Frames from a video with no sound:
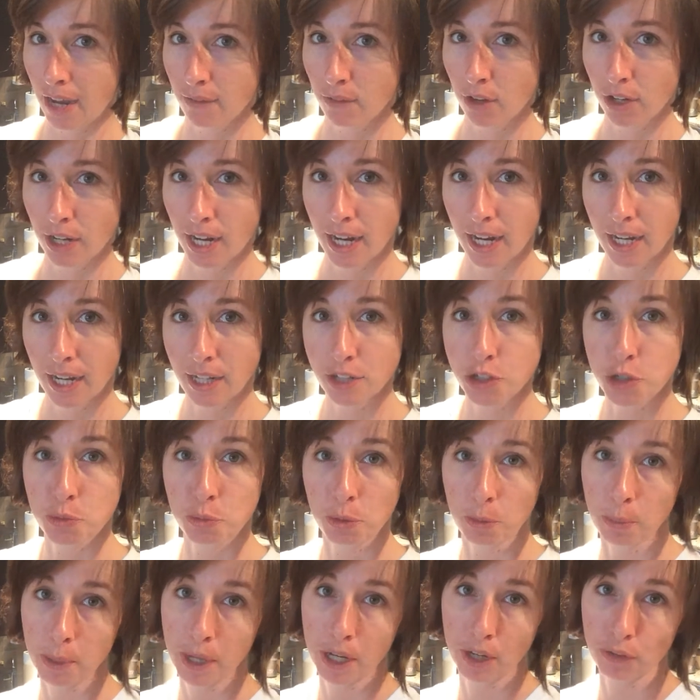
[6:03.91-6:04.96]
have on hand to
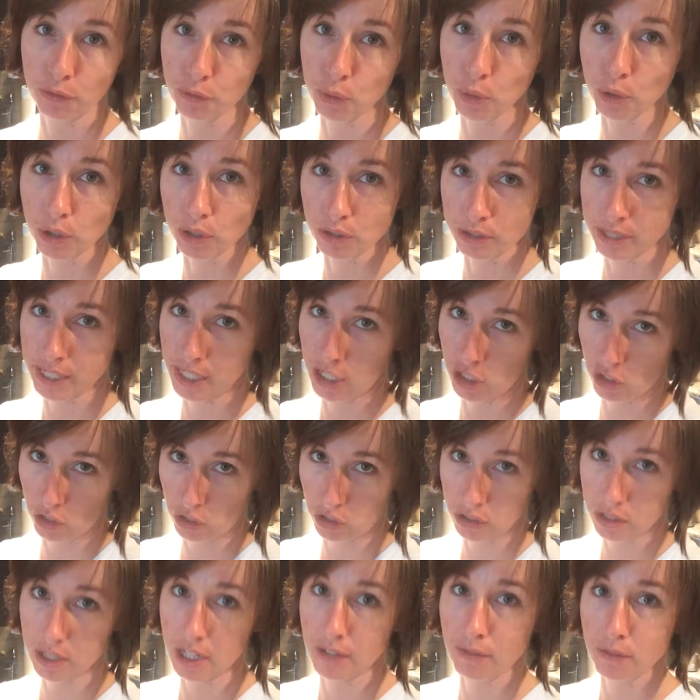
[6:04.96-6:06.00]
prepare for
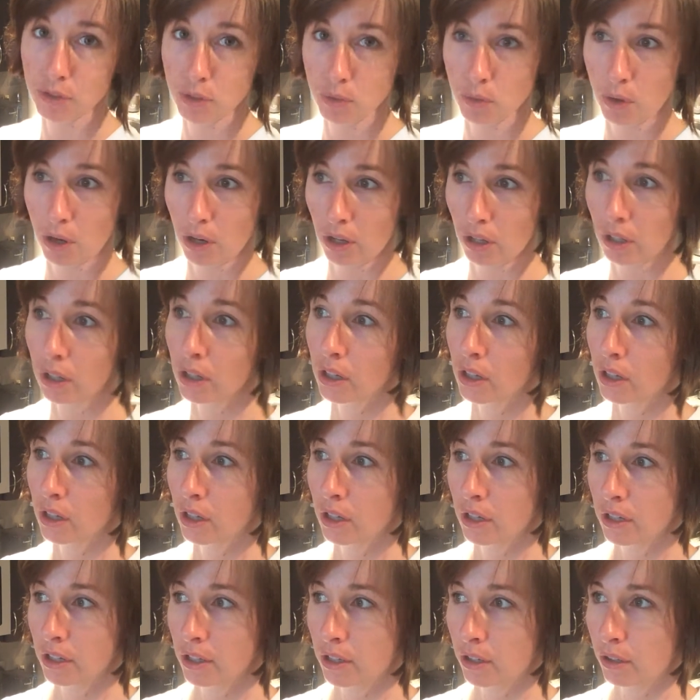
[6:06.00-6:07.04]
dinners if you are,
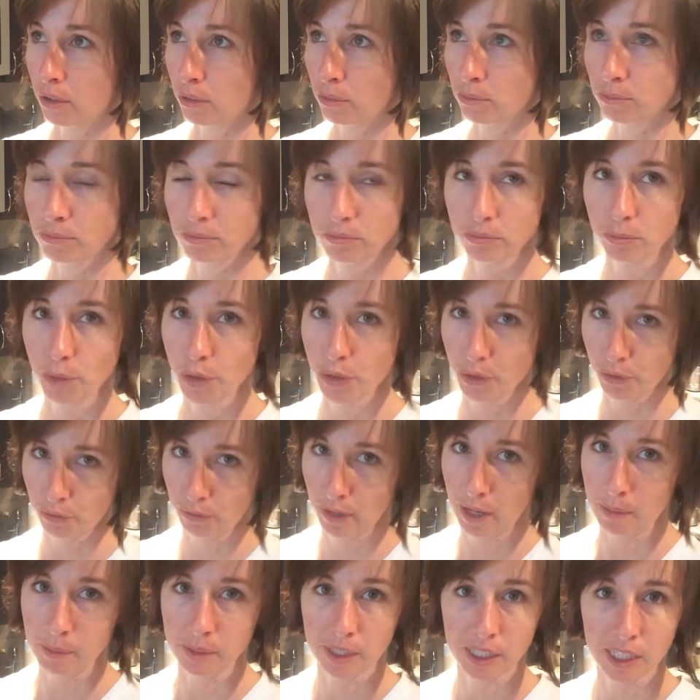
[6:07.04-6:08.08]
you know, with your
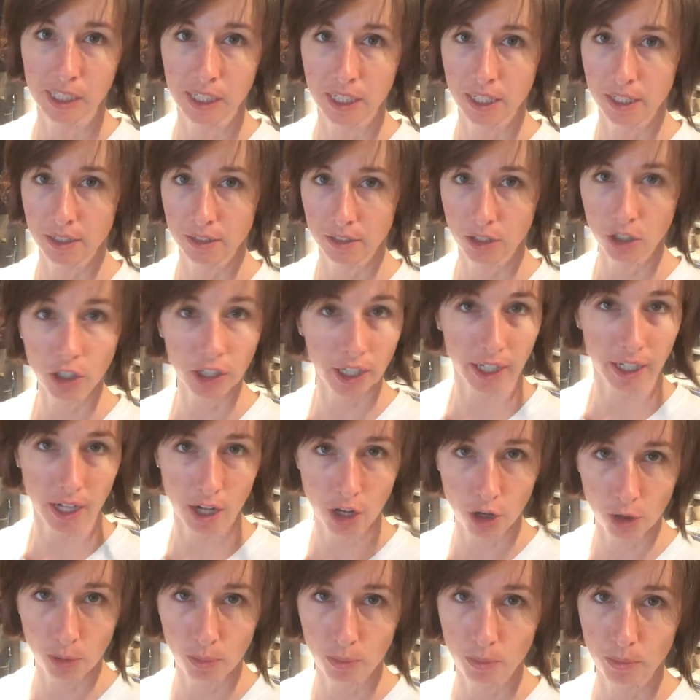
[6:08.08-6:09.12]
family and cooking at
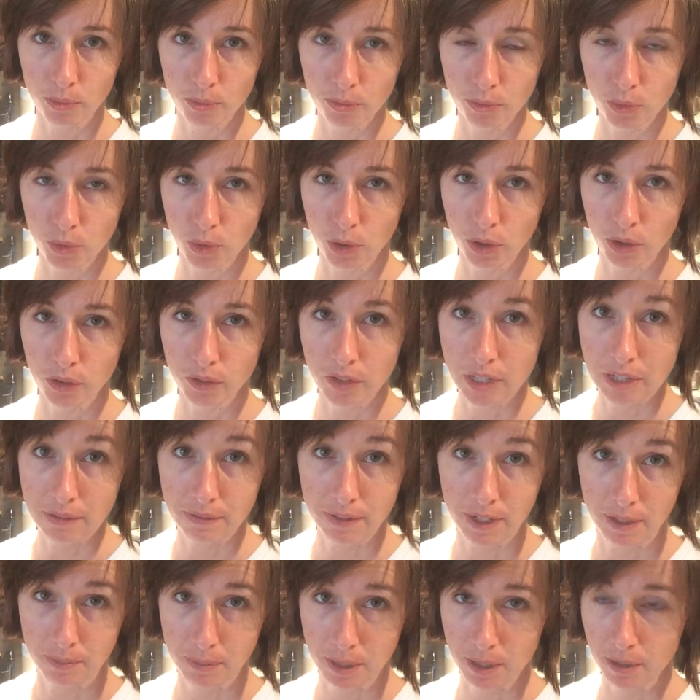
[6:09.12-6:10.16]
home for the
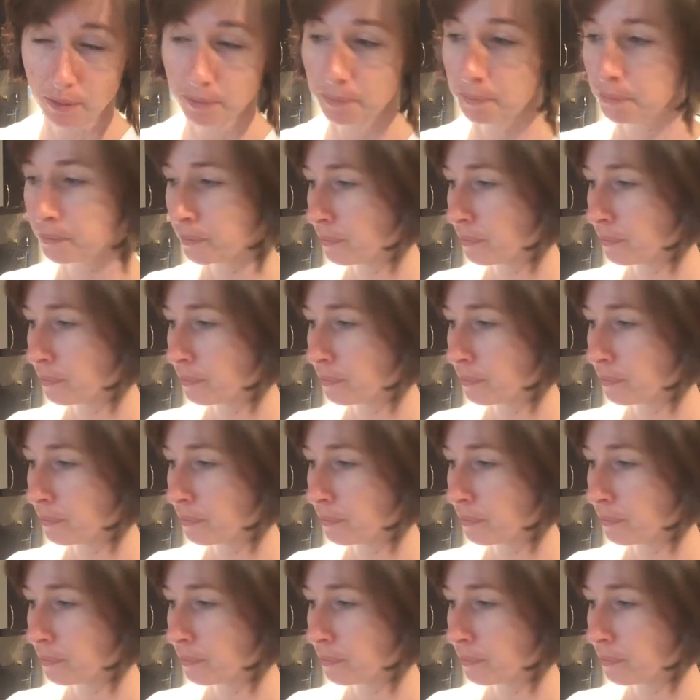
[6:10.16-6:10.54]
evening meal.